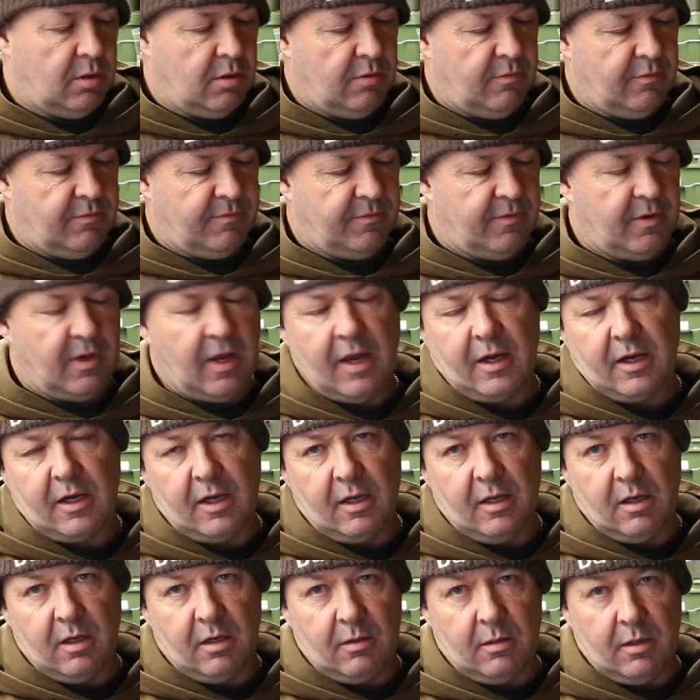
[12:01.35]
of
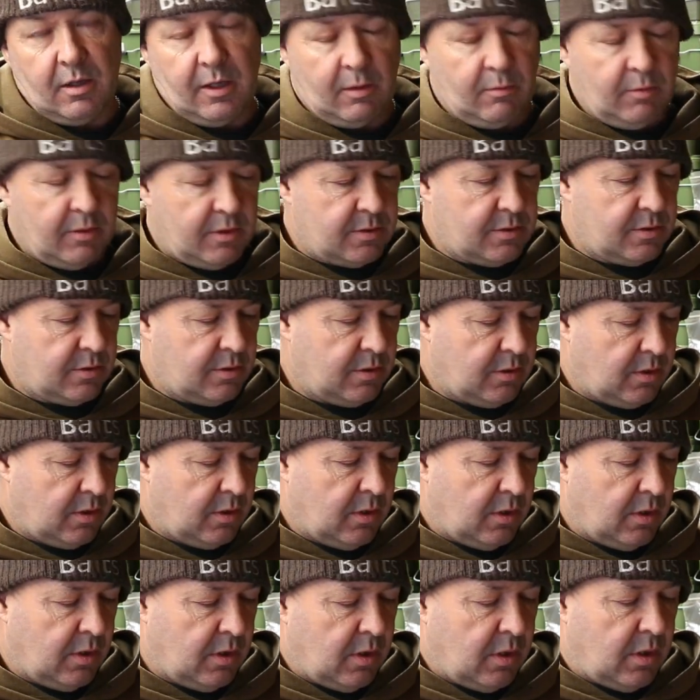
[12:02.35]
eggy liquid.
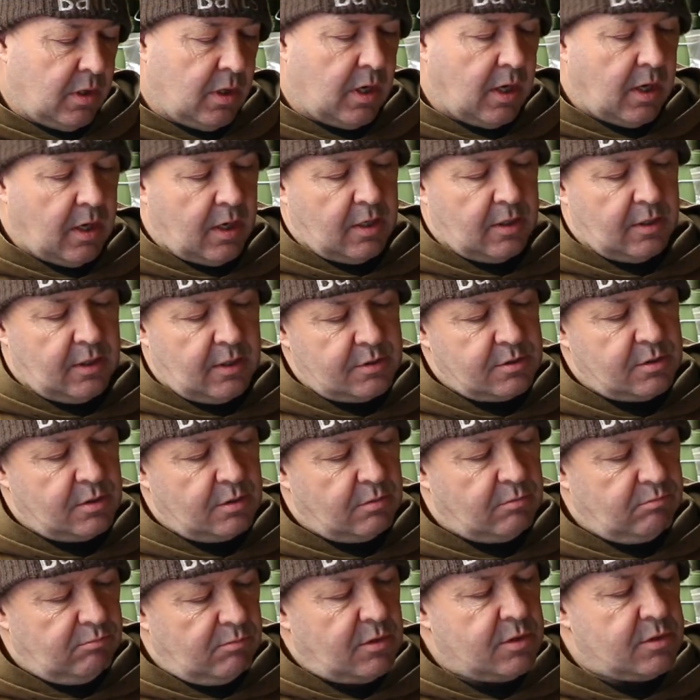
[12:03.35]
That's
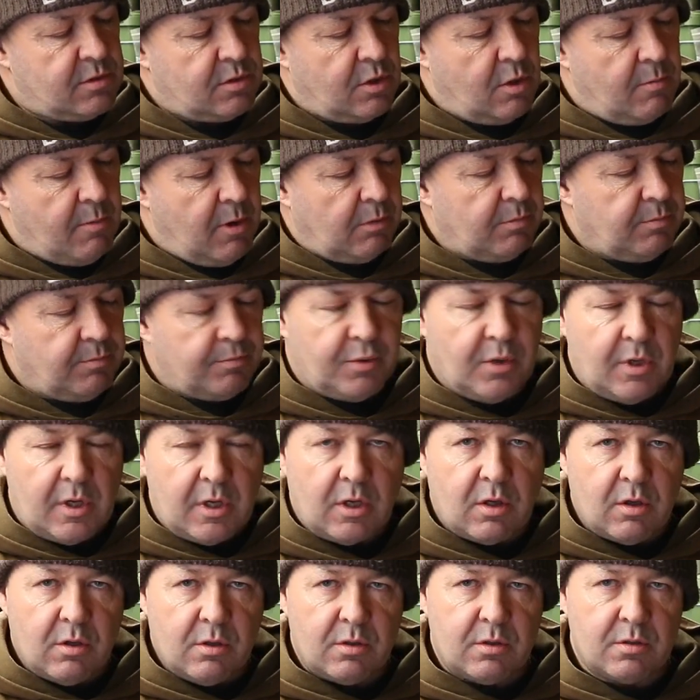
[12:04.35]
come out pretty
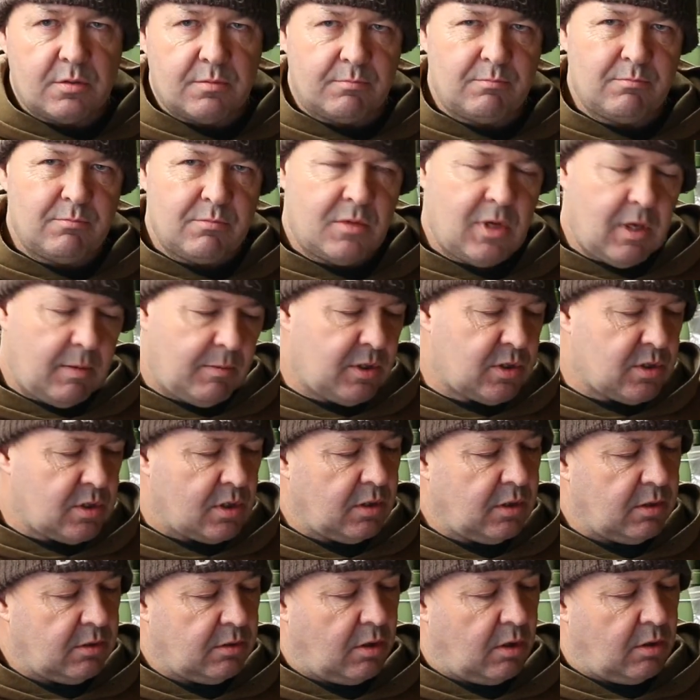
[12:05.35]
good. Maybe
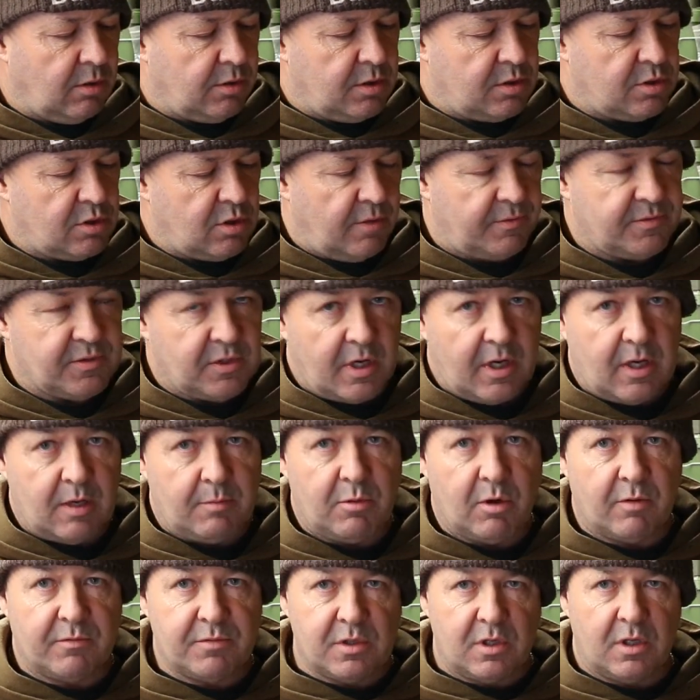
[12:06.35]
still on the soft
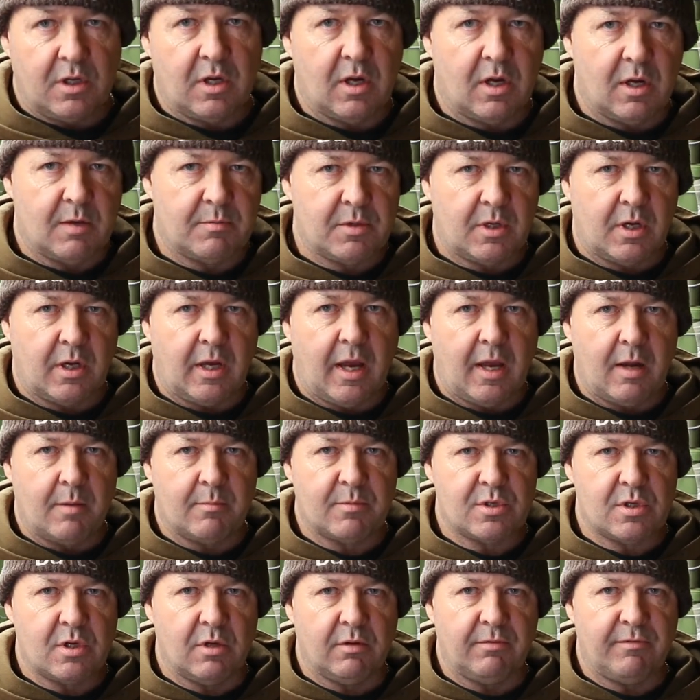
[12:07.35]
side, but obviously again
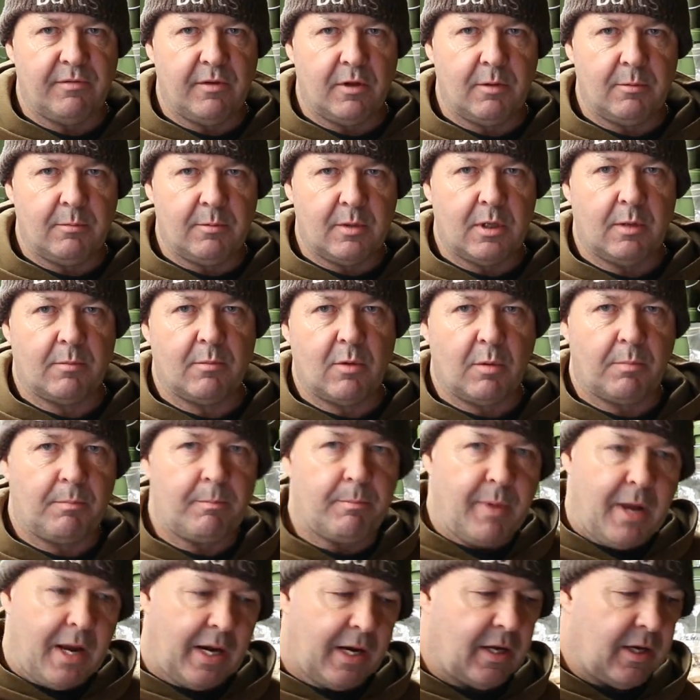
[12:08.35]
I'm still filming, I'm
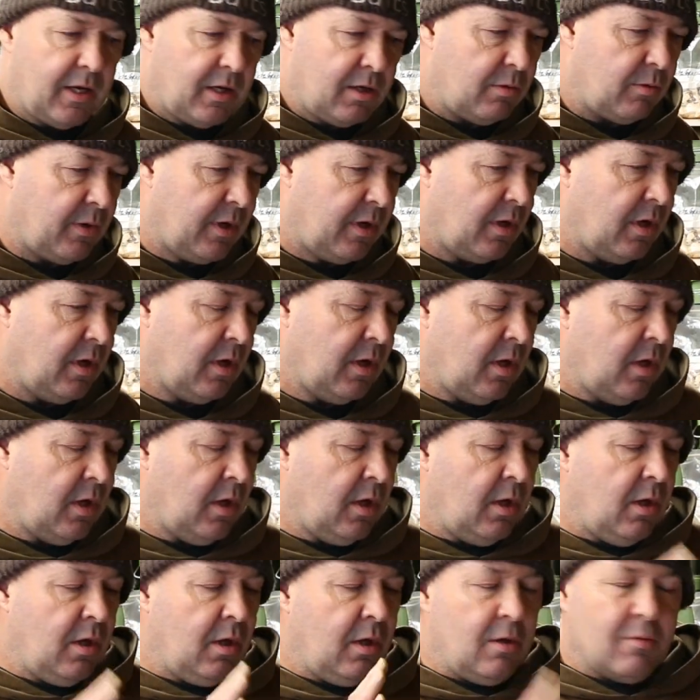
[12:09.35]
not banging into it.
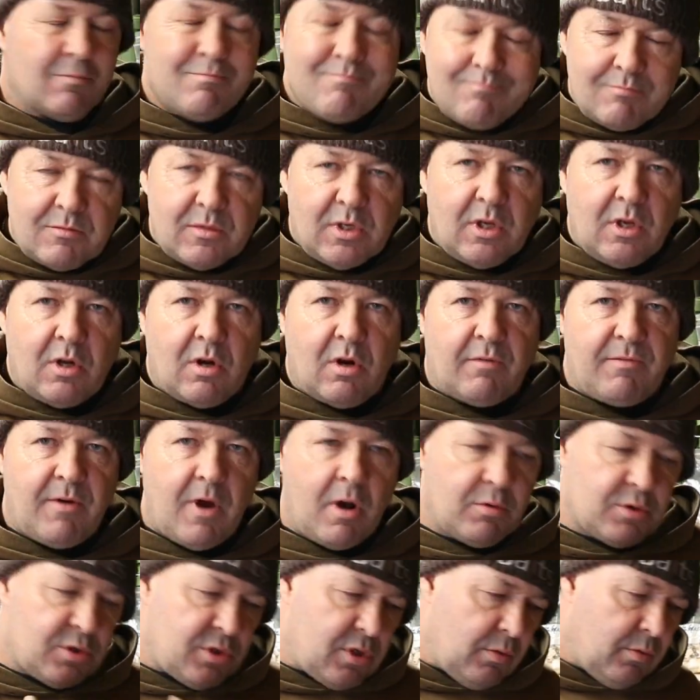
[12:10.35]
You know, if
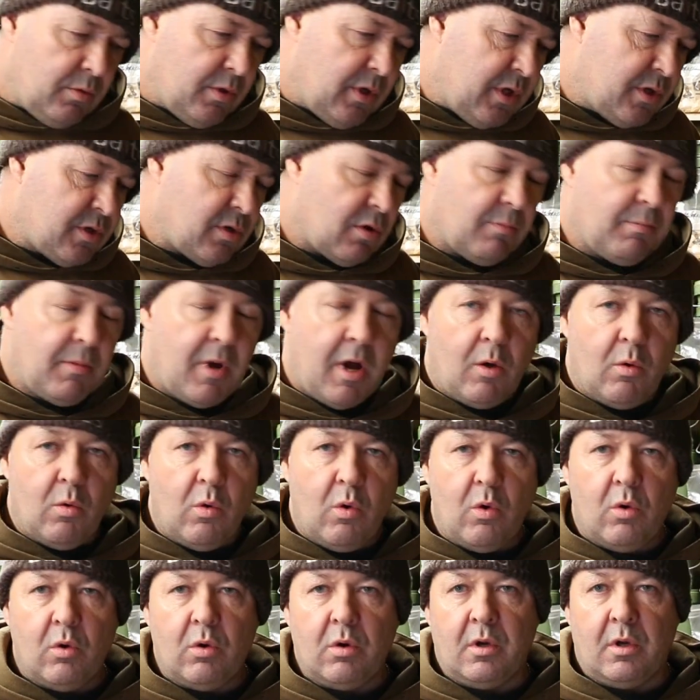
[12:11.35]
I was doing this on my
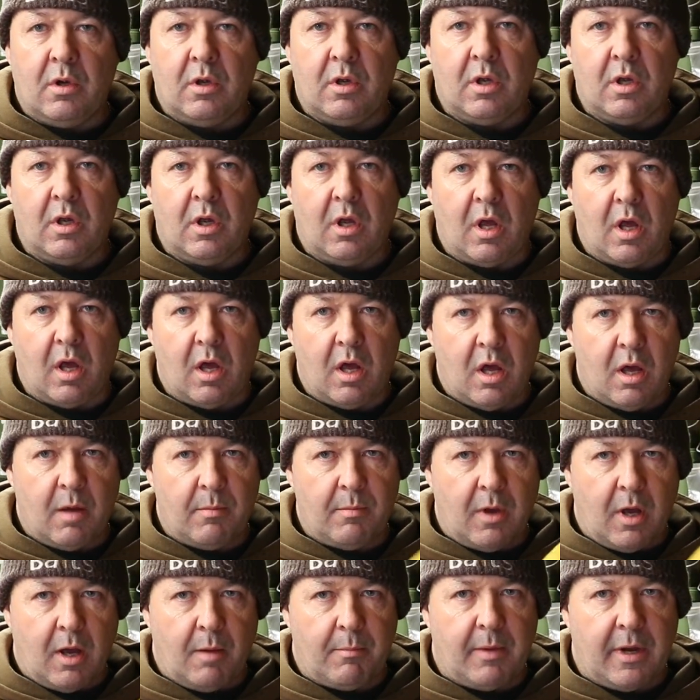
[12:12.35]
own,
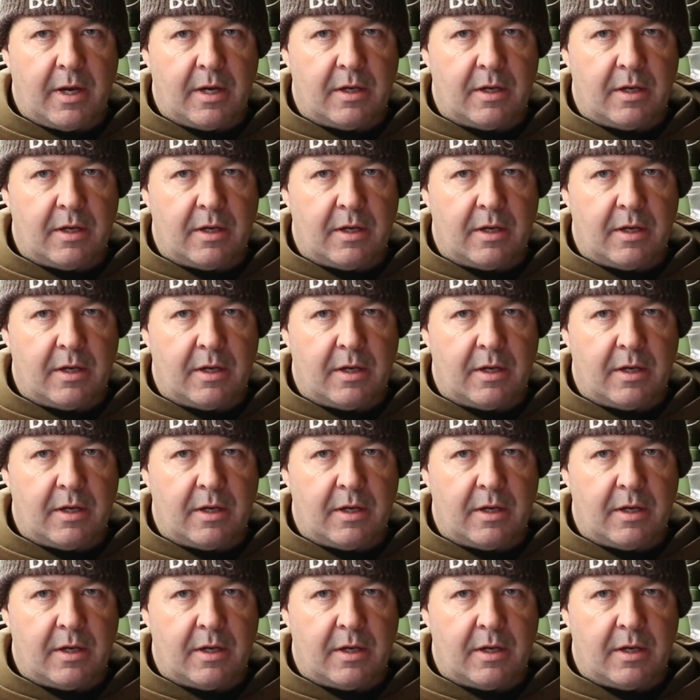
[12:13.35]
I